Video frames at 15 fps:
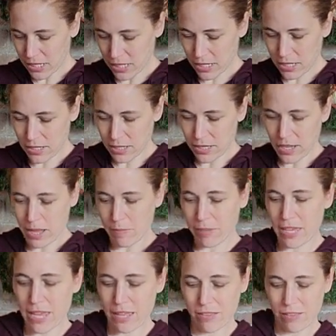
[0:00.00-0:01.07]
is,
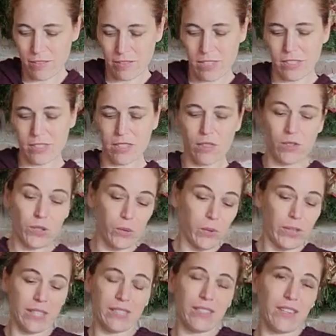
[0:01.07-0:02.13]
again, this is the third
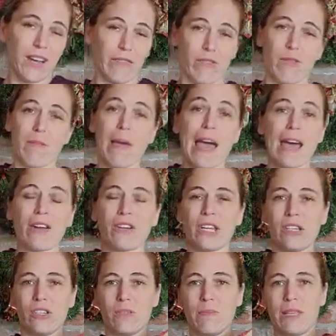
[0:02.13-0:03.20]
one that's not from a pattern.
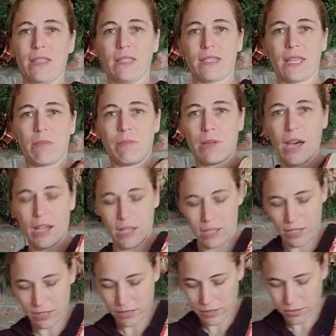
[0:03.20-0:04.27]
I just made the same block
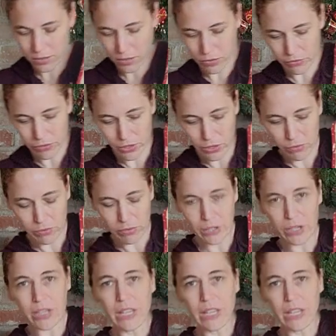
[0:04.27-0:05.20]
over and over.